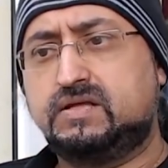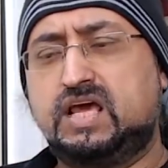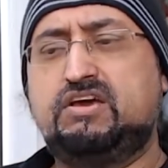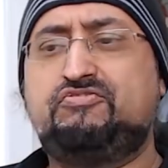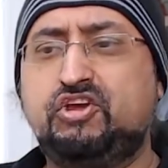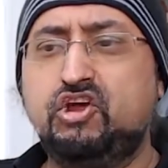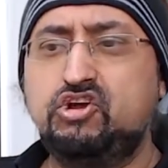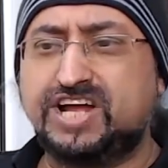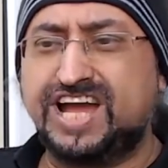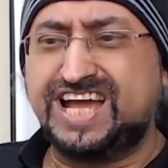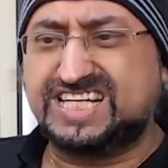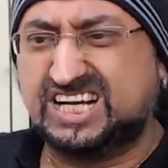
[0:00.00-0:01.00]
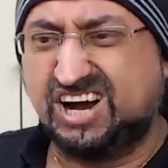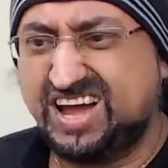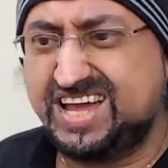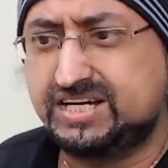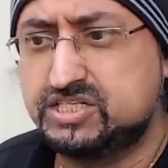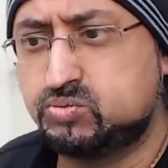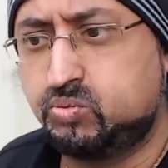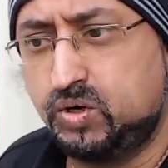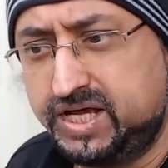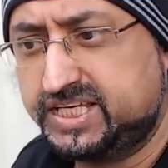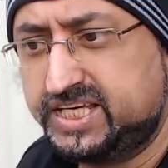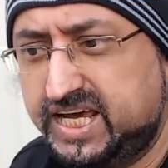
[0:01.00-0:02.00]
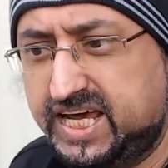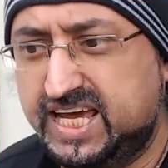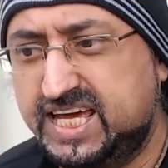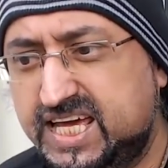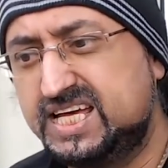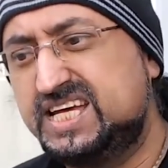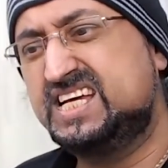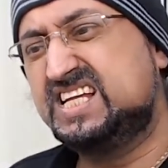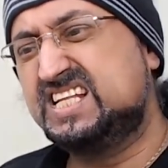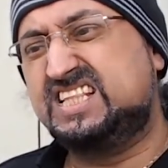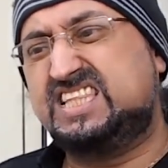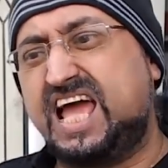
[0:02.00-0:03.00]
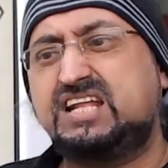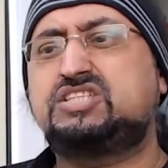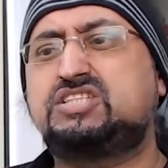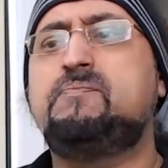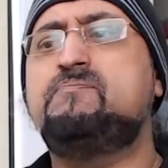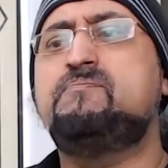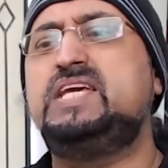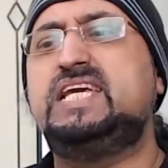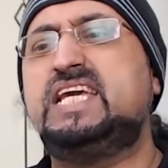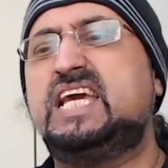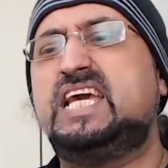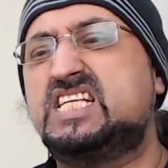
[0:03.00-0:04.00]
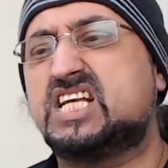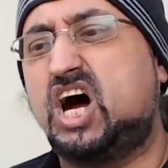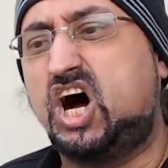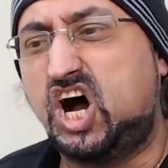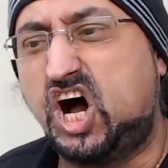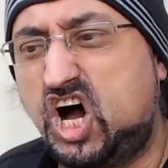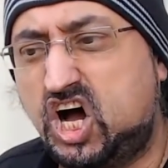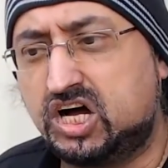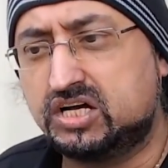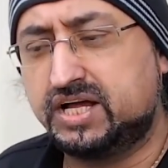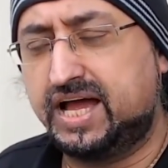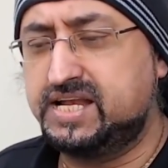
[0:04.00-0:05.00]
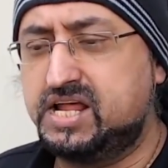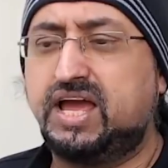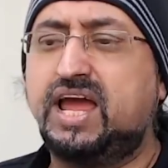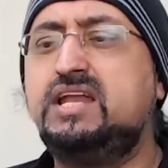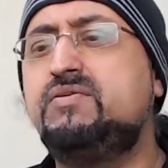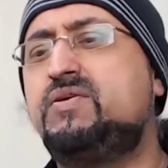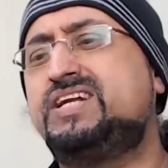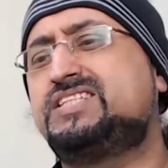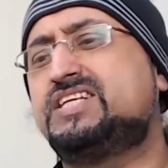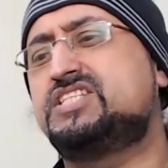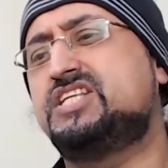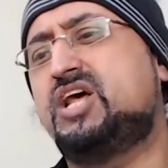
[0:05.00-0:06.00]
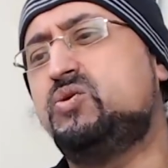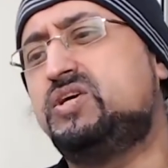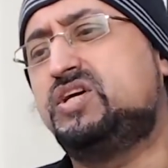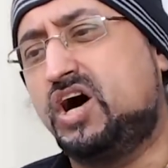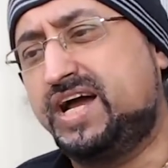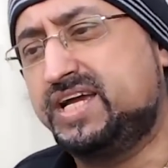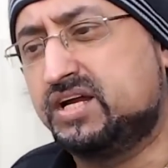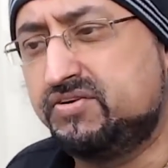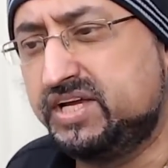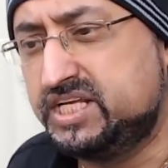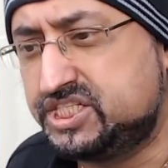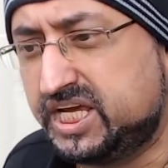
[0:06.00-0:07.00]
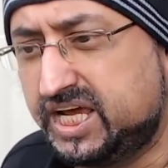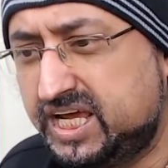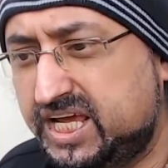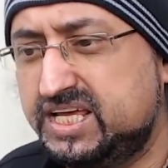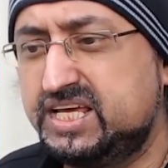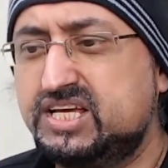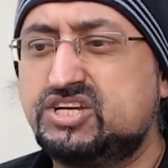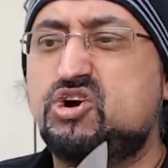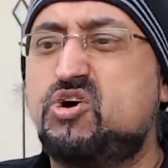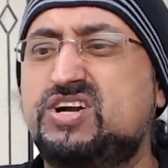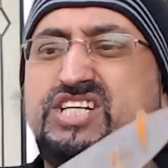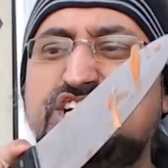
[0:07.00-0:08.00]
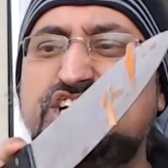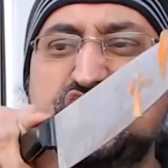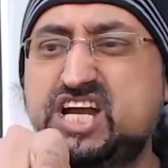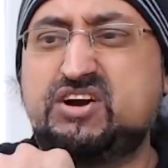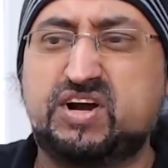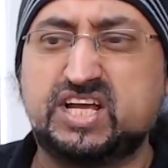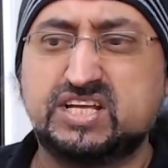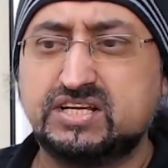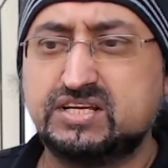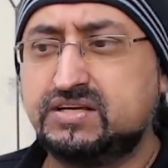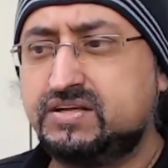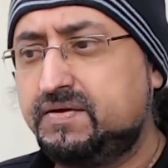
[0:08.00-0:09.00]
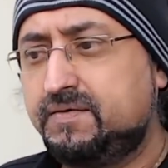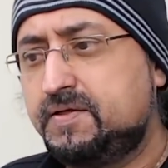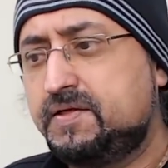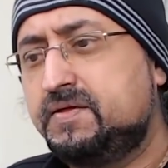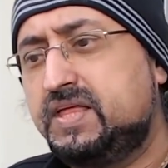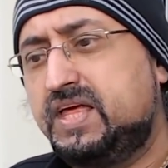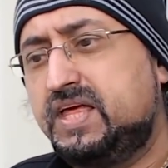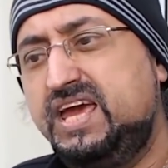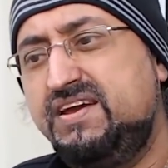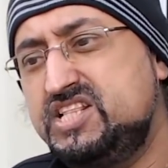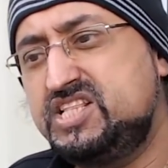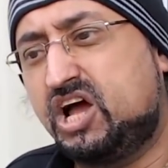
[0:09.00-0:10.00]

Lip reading: If you look at Giger's work here, that to me is art. And now anyone that doesn't know who Giger is here, you're a degenerate. Even